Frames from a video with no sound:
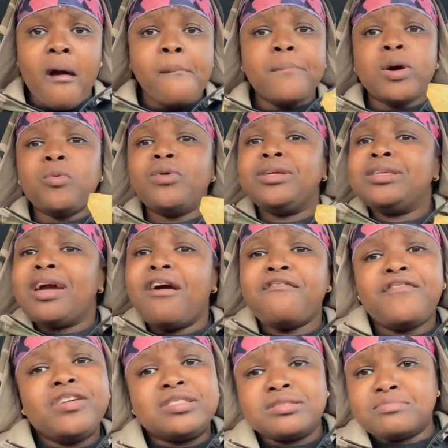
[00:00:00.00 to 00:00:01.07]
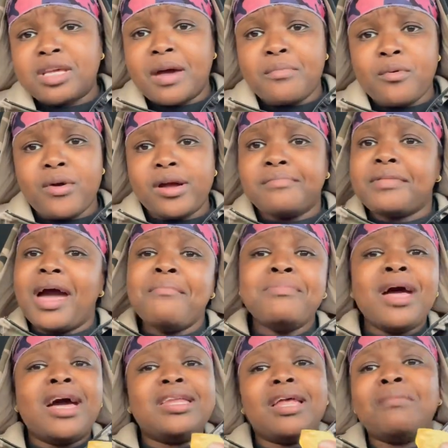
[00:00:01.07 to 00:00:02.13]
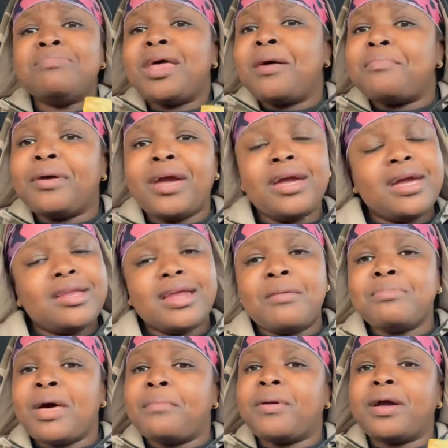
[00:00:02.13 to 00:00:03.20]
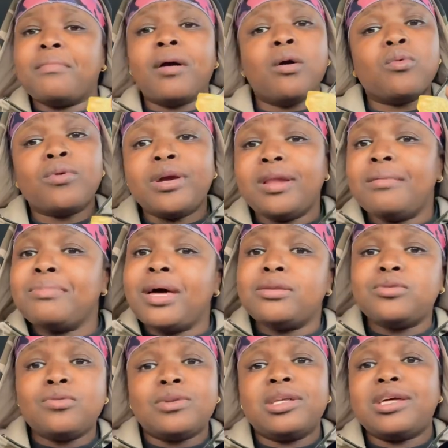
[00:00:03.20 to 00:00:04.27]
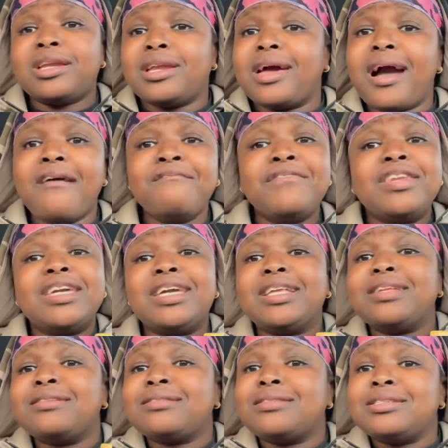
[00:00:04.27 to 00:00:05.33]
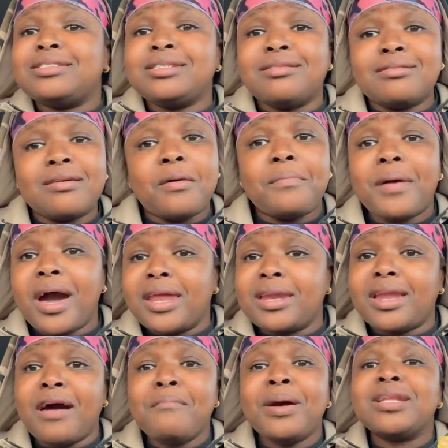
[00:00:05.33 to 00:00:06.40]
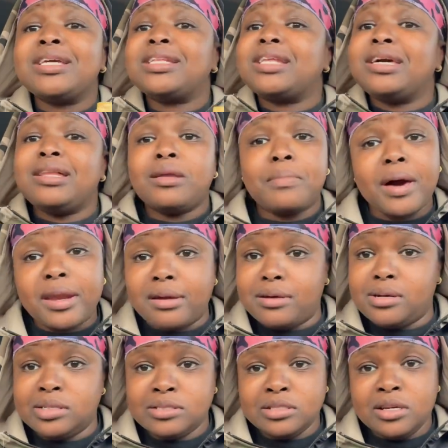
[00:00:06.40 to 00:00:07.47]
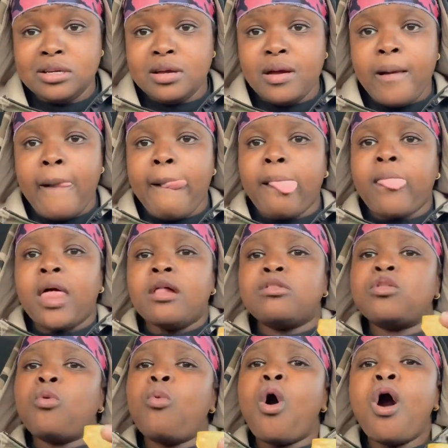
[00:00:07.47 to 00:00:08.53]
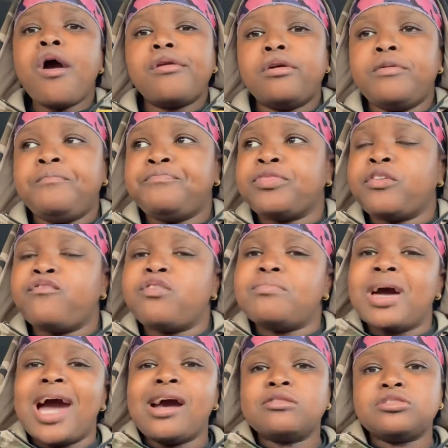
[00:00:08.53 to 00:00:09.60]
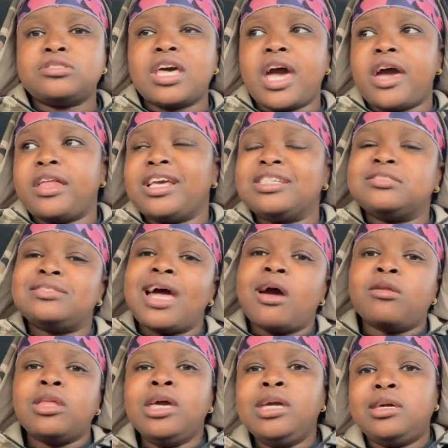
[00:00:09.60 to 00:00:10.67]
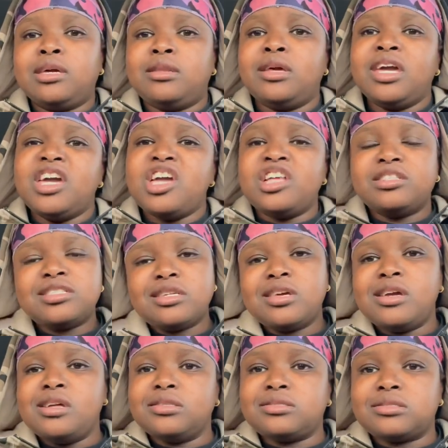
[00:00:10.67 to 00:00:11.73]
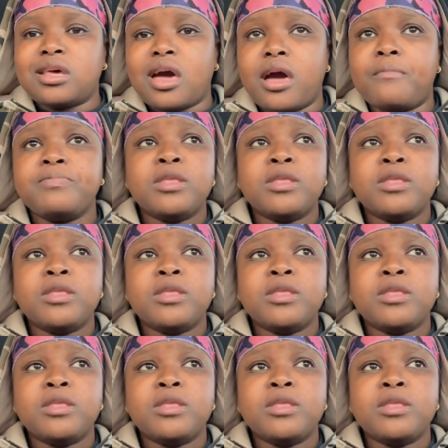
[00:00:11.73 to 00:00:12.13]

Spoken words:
But when y'all feel some type of way, I'm not paying my rent. I'm not doing none of that. I'm finna get the junk up out of there. I'm about to get the hell up out of there. The water from the outside is now leaking into the inside.